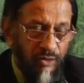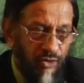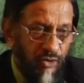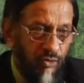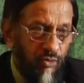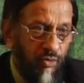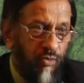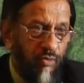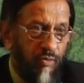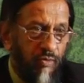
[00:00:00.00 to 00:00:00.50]

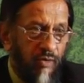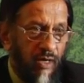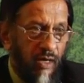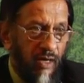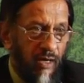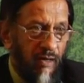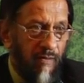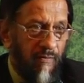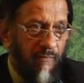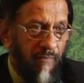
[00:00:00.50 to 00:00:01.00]
to
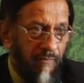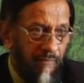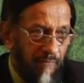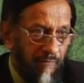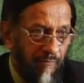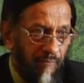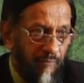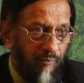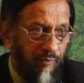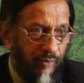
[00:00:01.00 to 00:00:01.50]

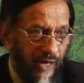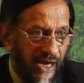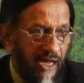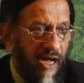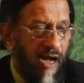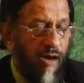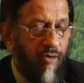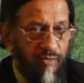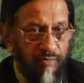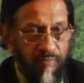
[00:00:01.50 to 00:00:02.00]
bring
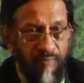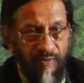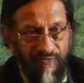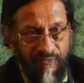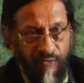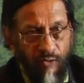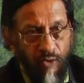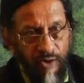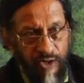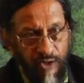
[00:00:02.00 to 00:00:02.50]
out
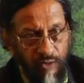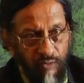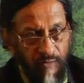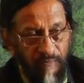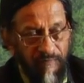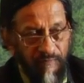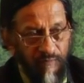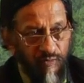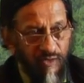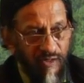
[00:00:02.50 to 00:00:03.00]
before
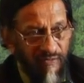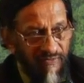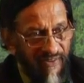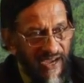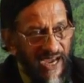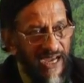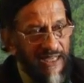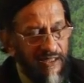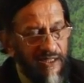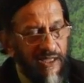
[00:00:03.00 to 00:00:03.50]
you the
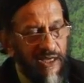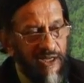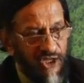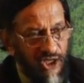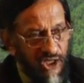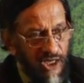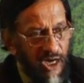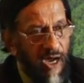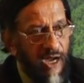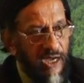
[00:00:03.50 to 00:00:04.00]
fact that
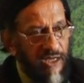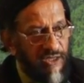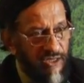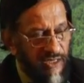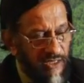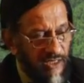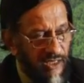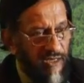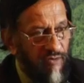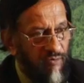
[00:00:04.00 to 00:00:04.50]
science
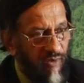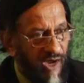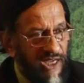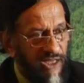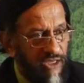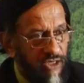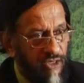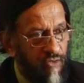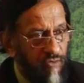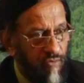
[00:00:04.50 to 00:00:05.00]
has
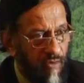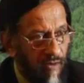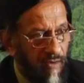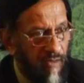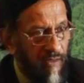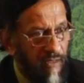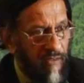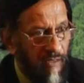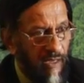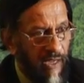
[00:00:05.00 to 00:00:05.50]
advanced to
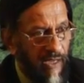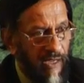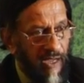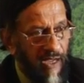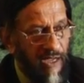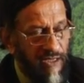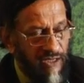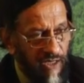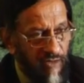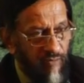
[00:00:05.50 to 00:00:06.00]

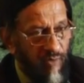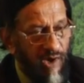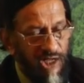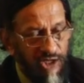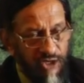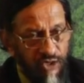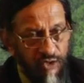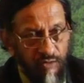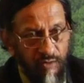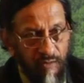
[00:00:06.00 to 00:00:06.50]

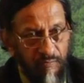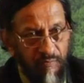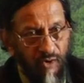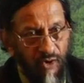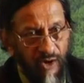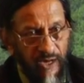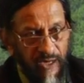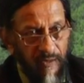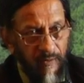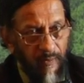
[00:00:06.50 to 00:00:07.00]
a
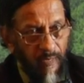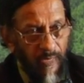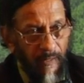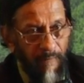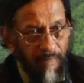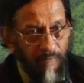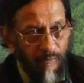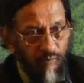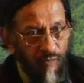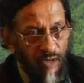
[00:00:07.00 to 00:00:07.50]
point
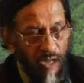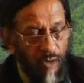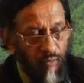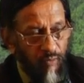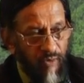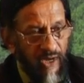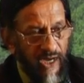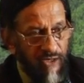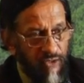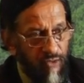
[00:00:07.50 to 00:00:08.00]

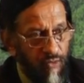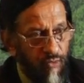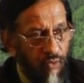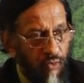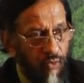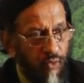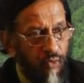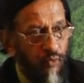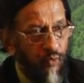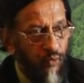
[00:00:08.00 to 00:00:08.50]
where
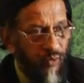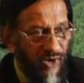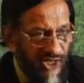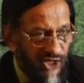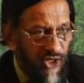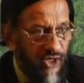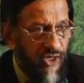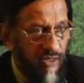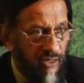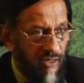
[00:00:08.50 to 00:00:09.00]
to
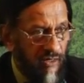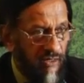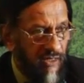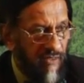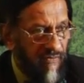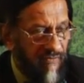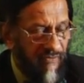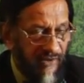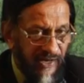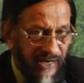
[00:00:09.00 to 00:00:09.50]
question
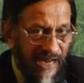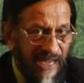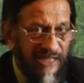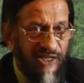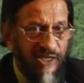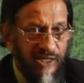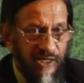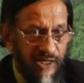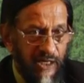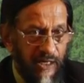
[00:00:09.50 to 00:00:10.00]
the
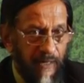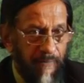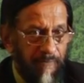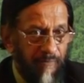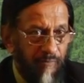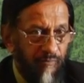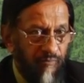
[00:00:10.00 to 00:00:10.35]
veracity,